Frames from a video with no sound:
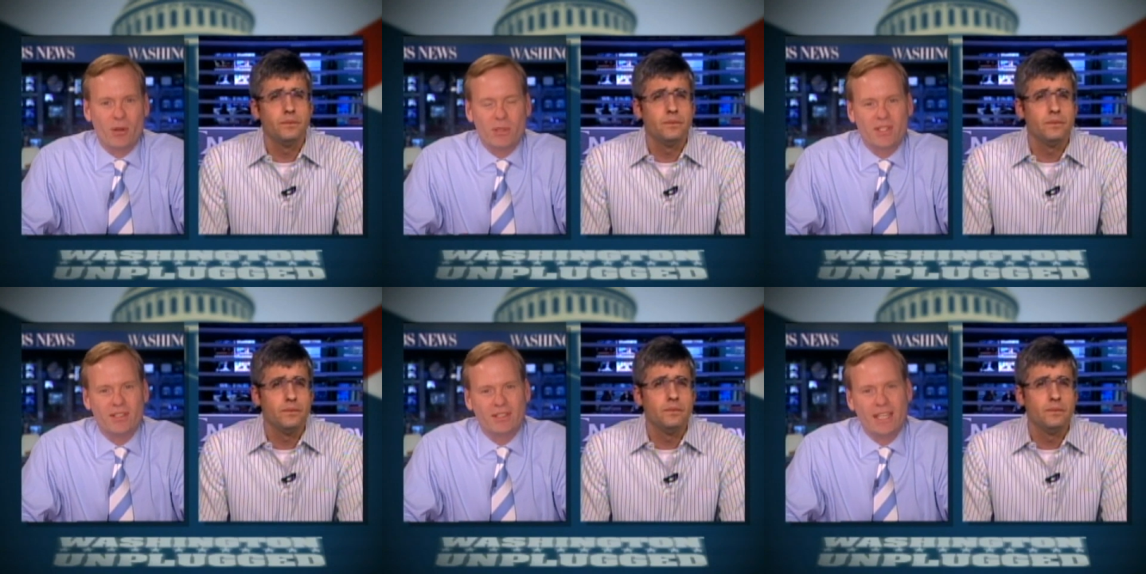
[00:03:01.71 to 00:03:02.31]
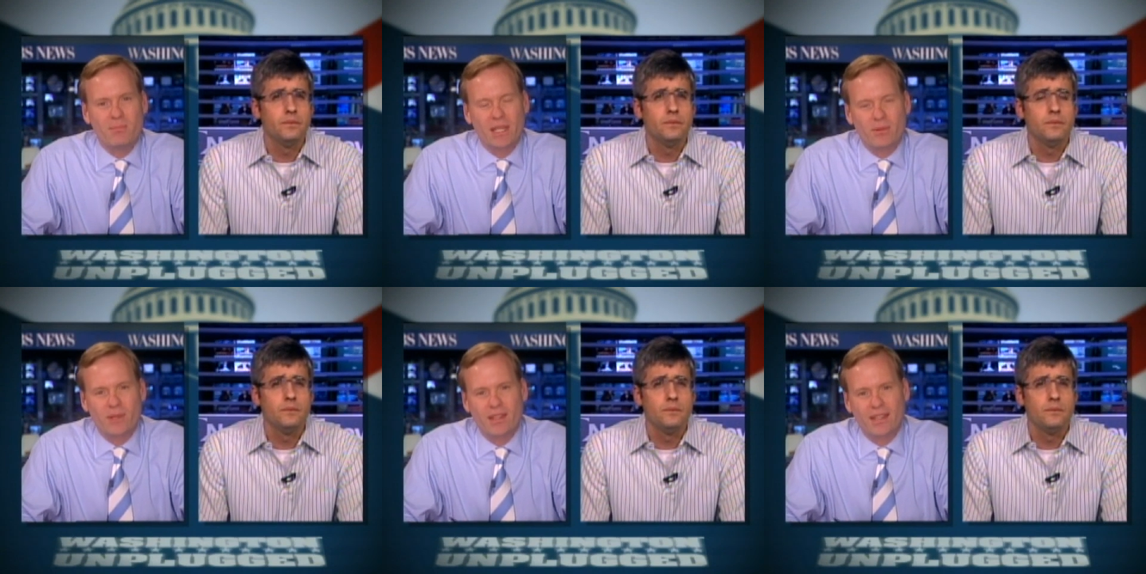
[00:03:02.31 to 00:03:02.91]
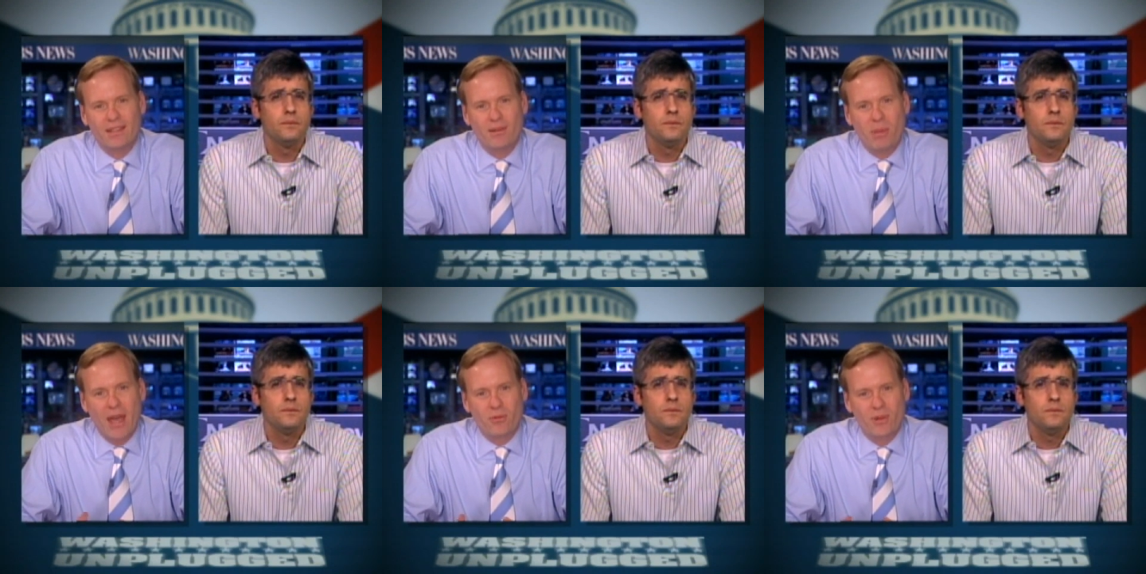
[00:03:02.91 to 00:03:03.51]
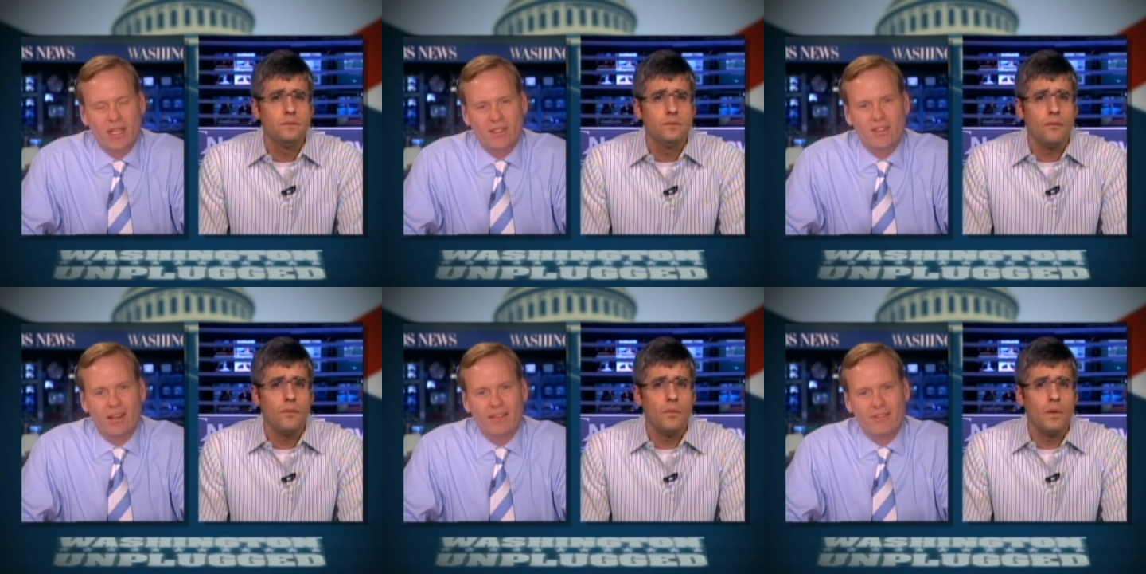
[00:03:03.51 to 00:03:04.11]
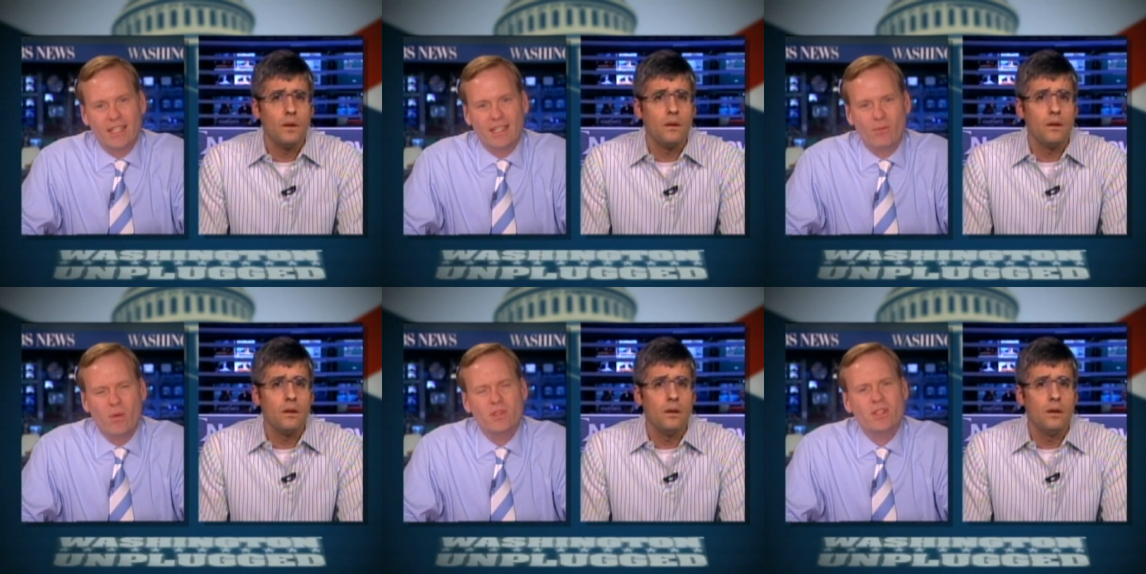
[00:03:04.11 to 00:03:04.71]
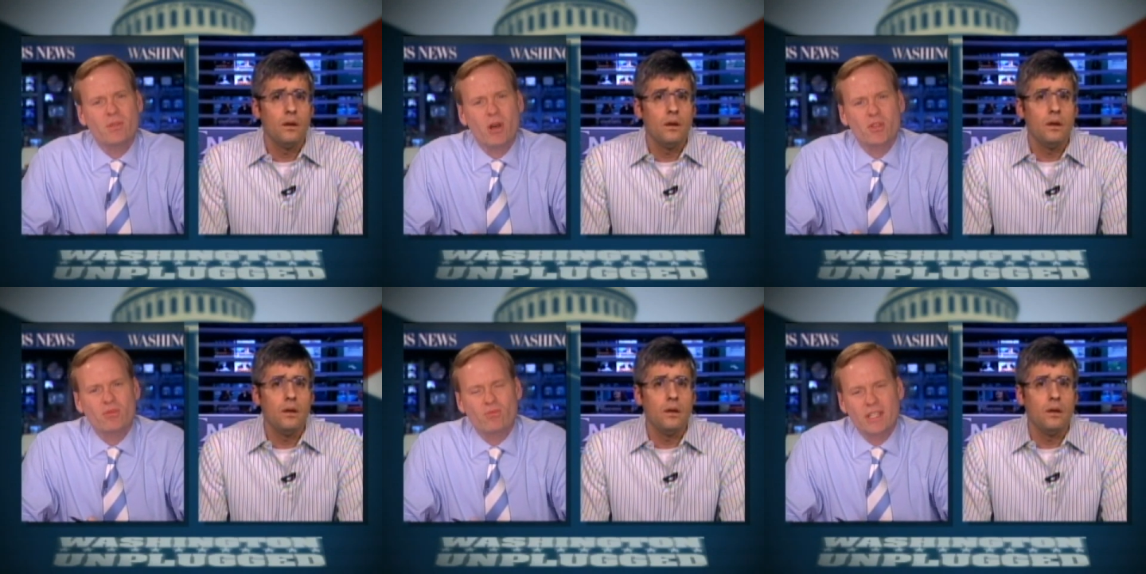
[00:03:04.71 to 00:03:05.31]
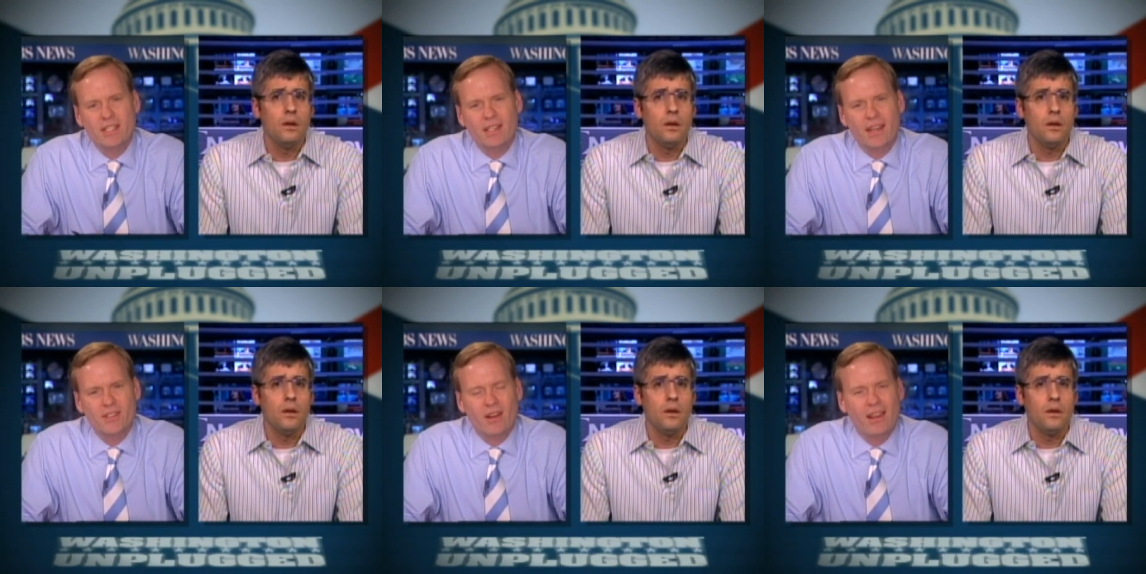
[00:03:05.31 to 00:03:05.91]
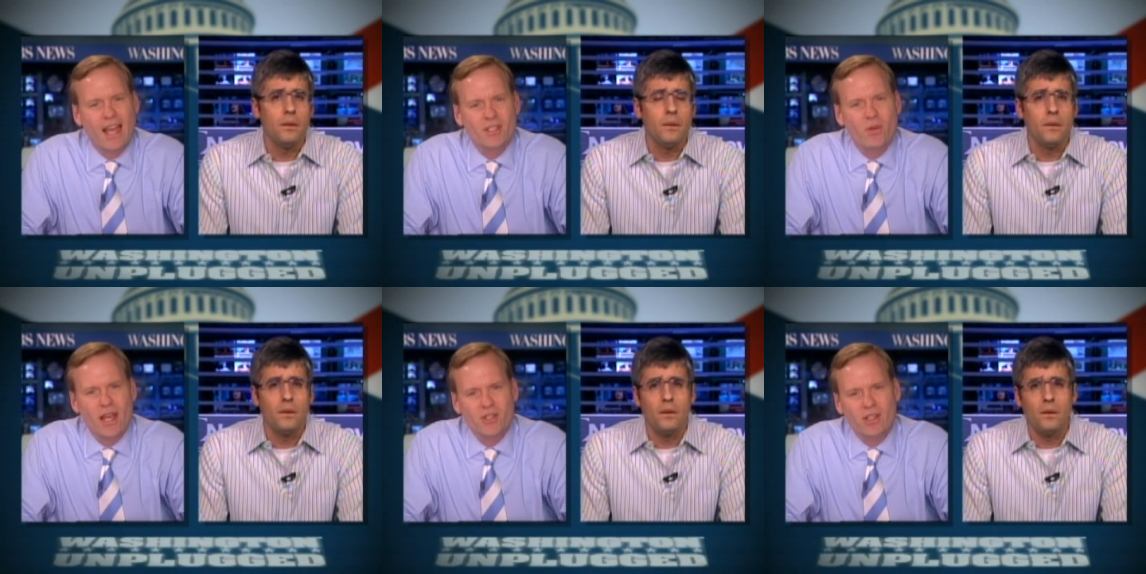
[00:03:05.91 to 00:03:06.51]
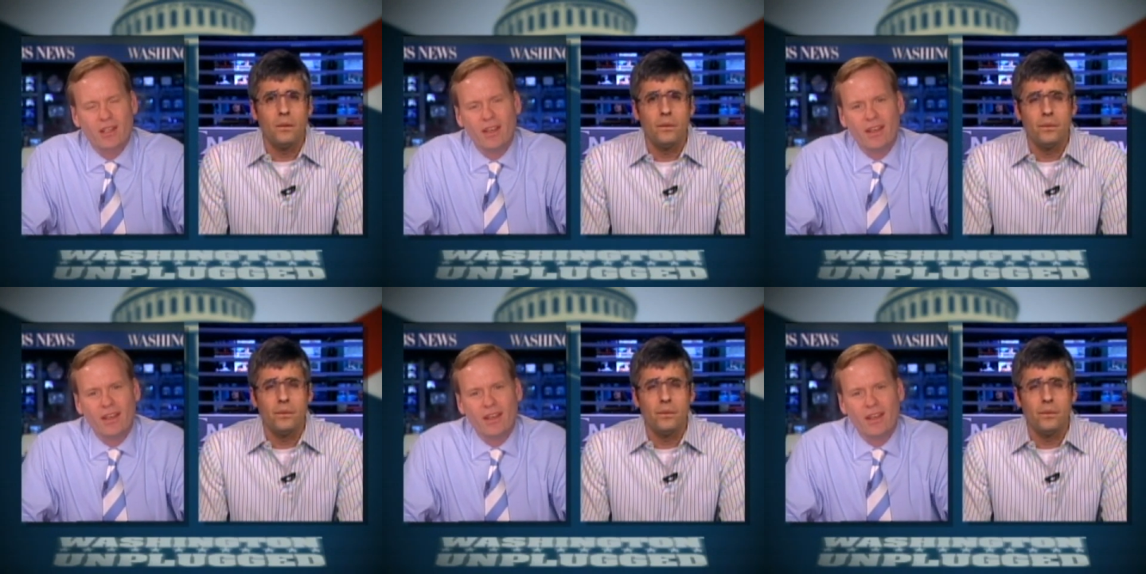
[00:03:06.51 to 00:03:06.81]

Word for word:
Speaker 1: but still keeping it within the boundaries of the. What was the most recent as our last question?